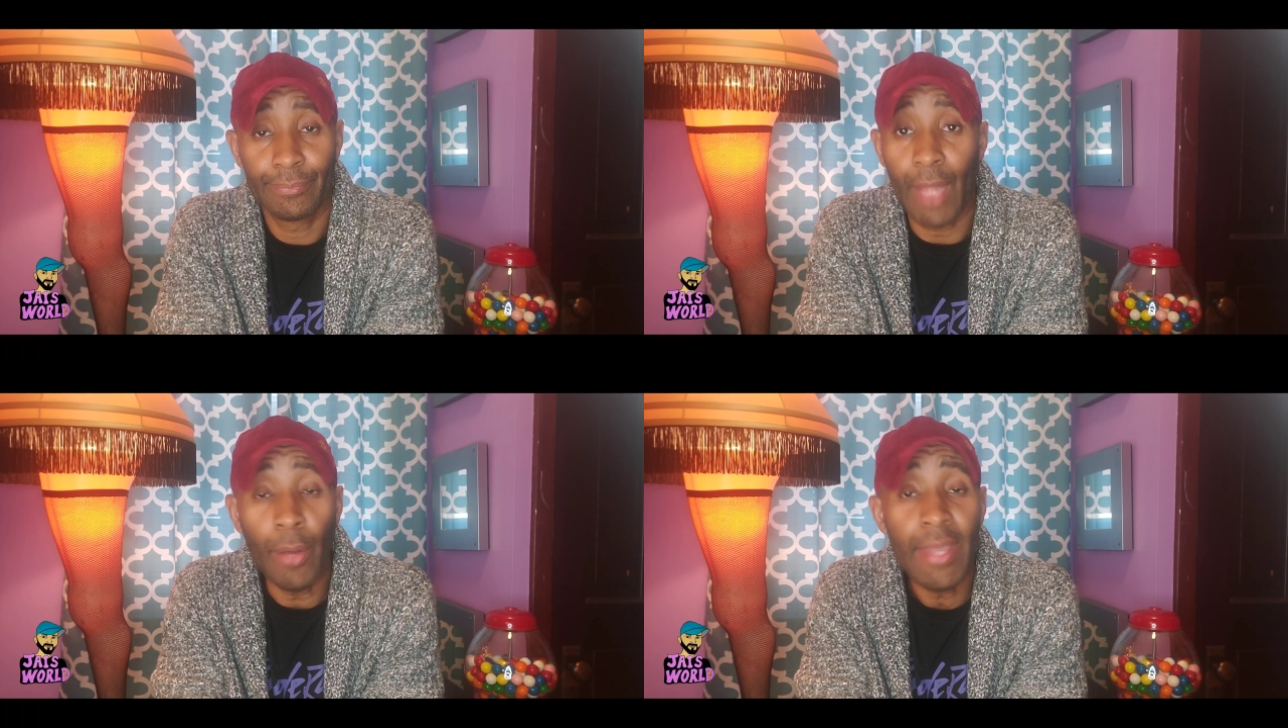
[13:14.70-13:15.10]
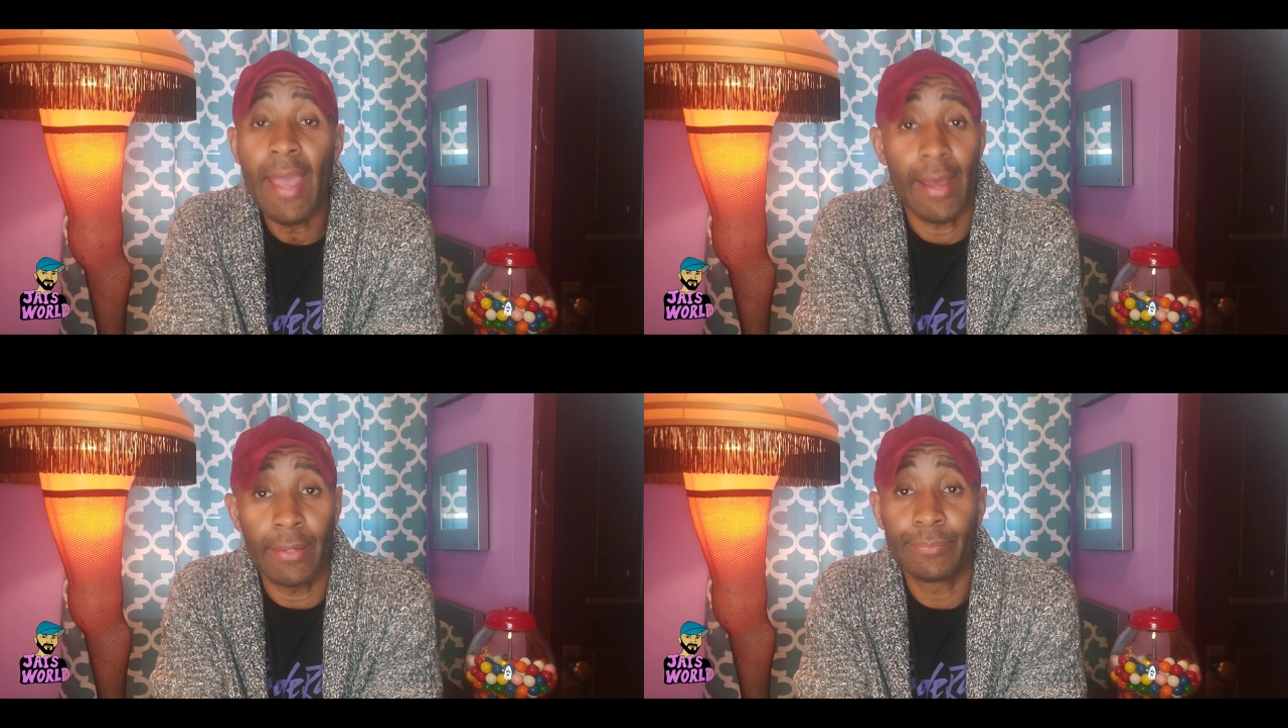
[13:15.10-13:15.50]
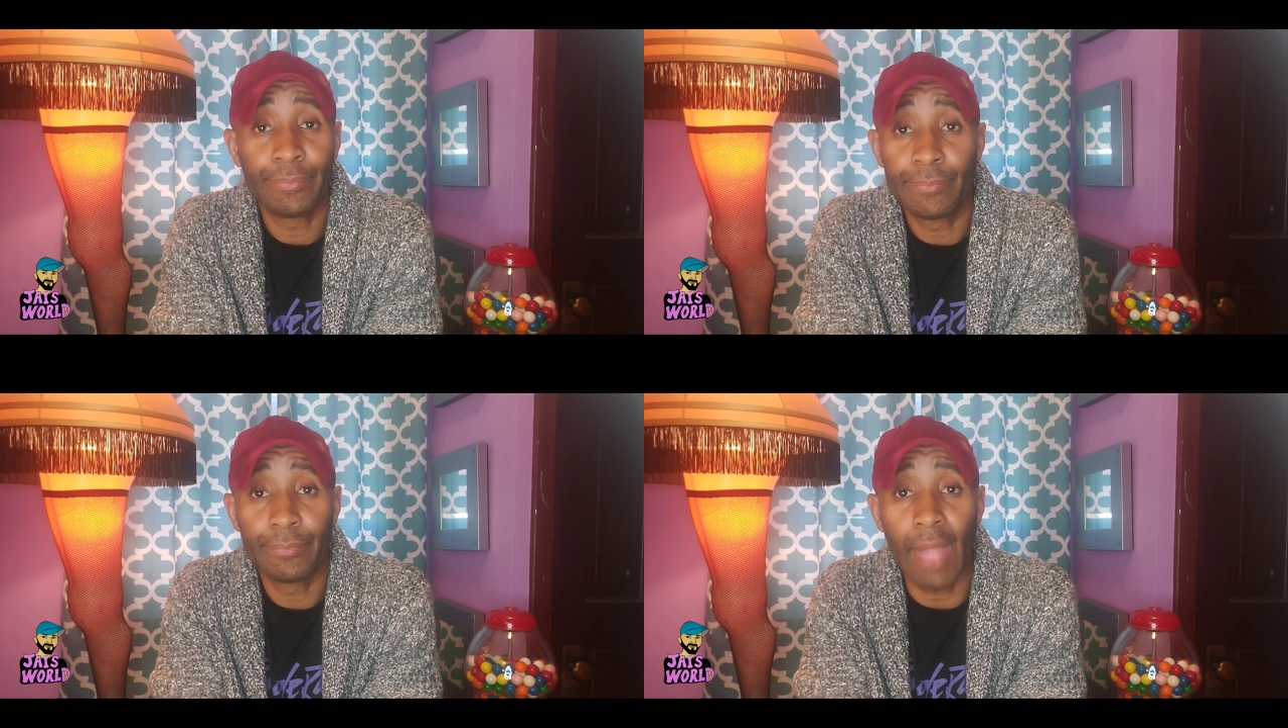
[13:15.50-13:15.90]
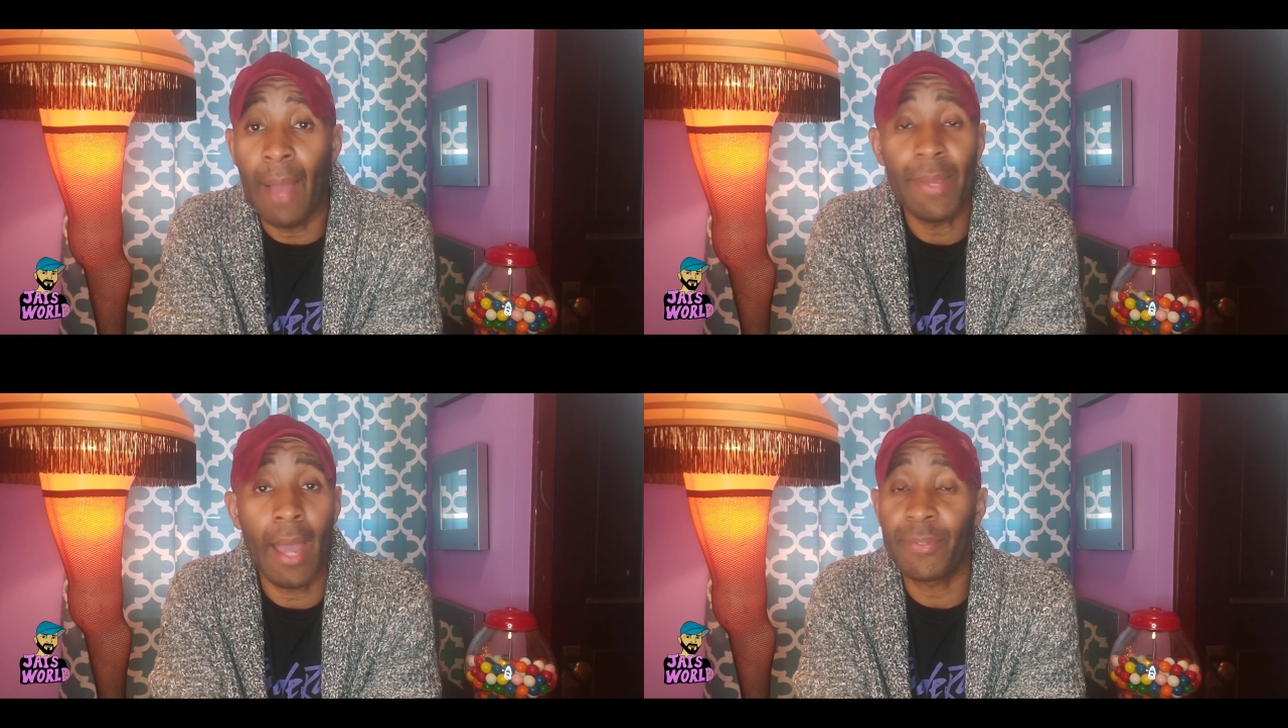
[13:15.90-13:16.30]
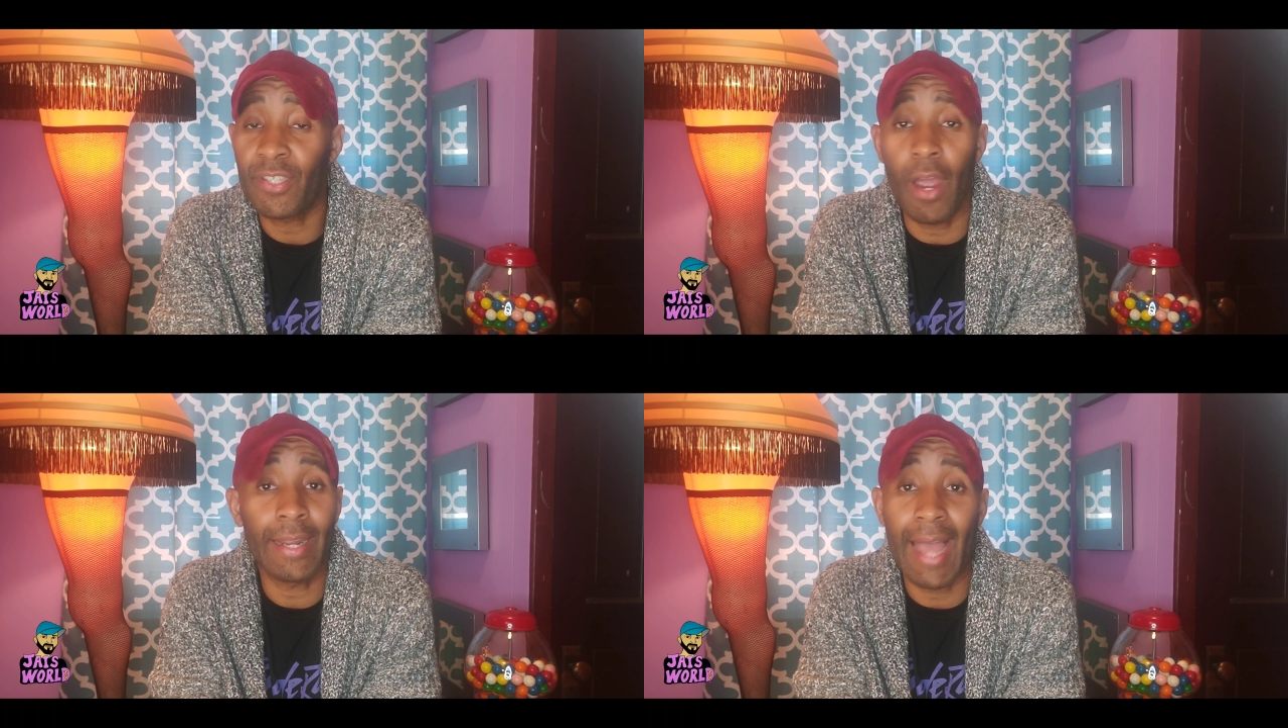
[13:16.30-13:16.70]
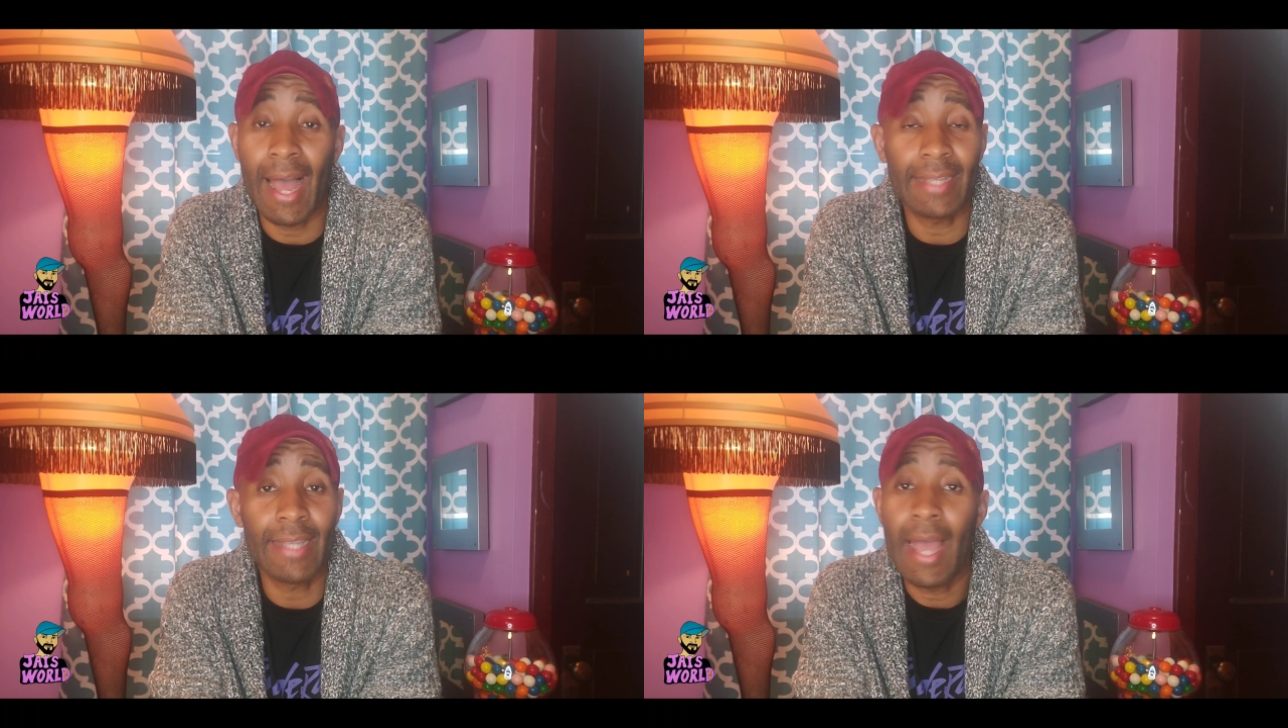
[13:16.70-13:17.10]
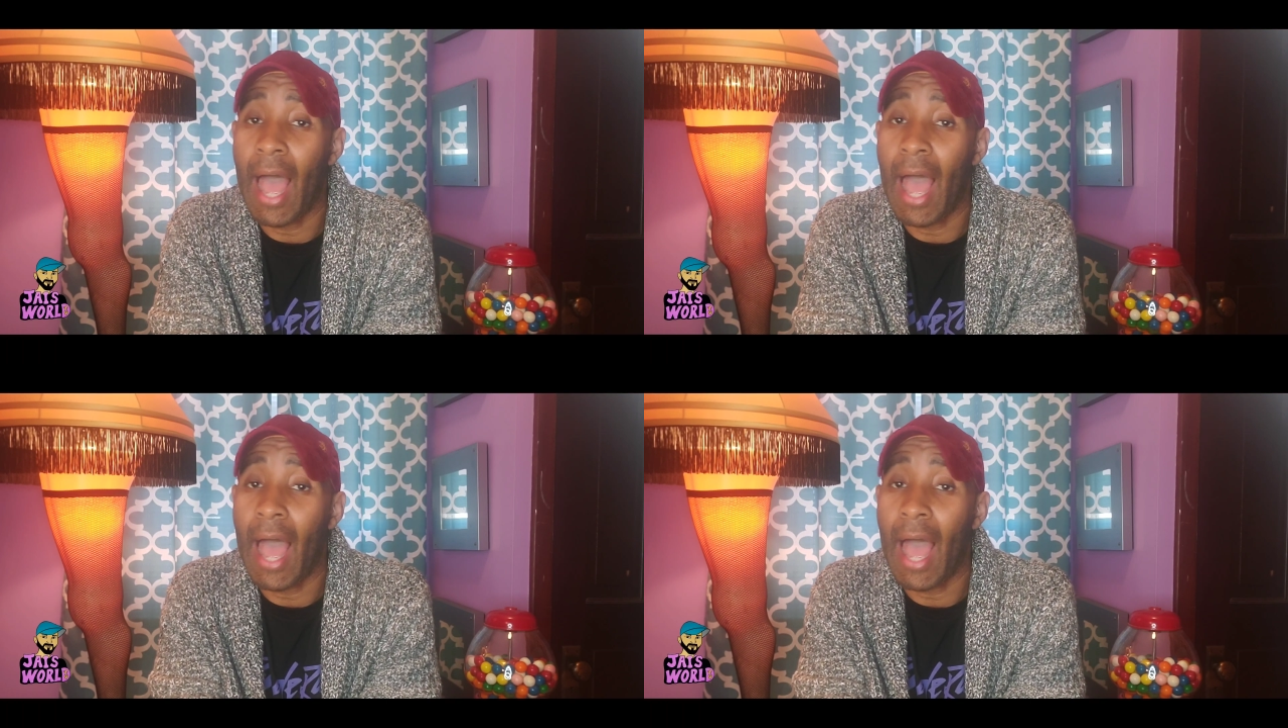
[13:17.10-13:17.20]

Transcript: Oh yeah. I mean, I'm sorry guys.